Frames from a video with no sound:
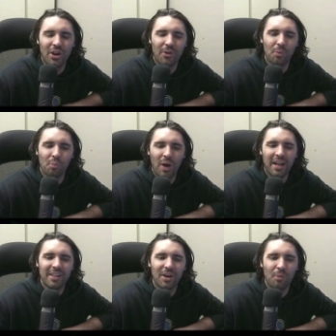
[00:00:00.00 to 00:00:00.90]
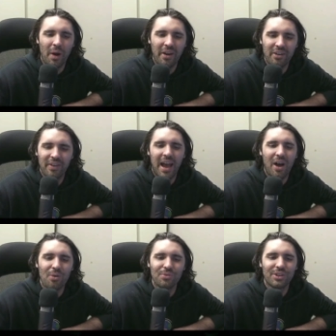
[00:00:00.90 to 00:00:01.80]
are well aware of
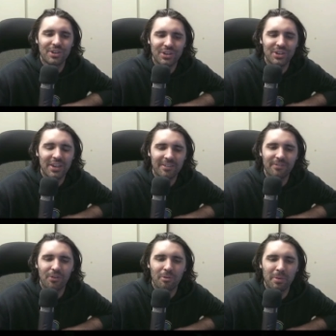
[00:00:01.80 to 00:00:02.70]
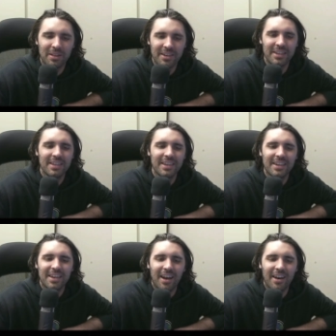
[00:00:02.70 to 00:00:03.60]
how good in vulnerability
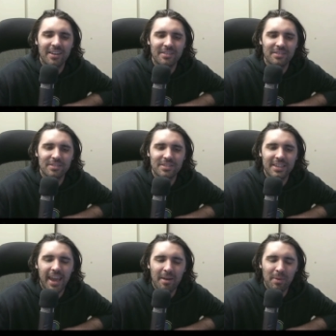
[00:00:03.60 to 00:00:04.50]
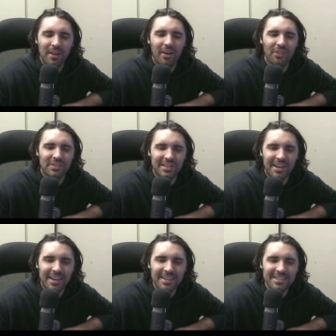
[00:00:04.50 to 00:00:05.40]
uh, scamming on the
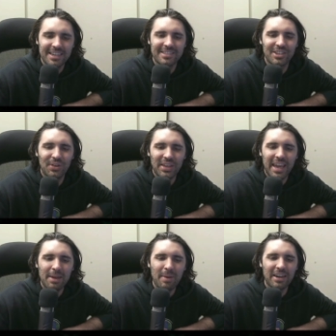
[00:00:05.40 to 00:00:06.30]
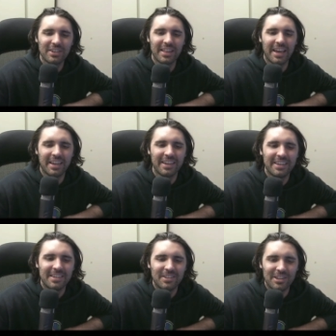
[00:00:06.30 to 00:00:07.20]
Slug is. And so the game actually, like,
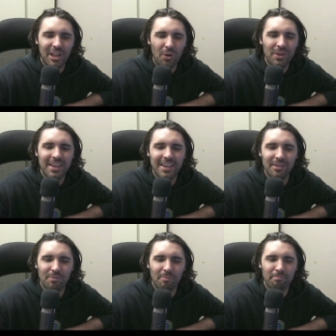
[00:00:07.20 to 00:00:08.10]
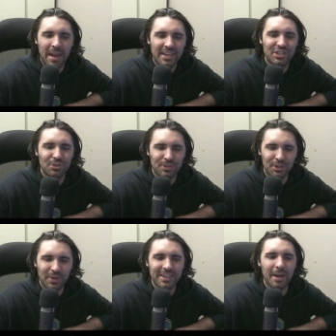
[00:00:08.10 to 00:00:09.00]
low key makes you
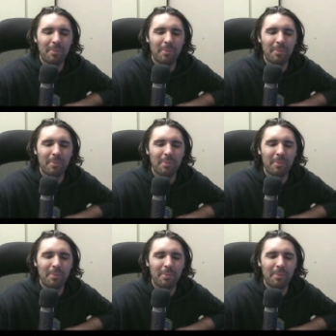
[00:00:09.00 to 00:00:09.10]
do it a